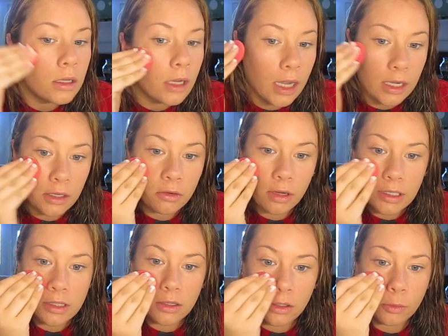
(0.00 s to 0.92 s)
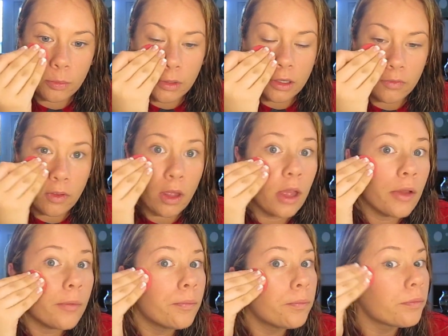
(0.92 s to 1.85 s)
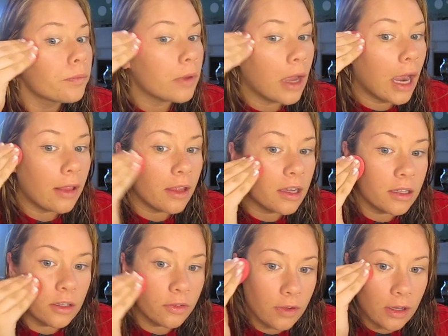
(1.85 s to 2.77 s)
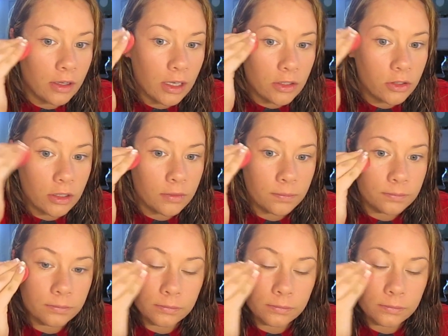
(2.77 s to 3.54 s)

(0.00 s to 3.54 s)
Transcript: Kind of creates a little bit of a highlight in the foundation.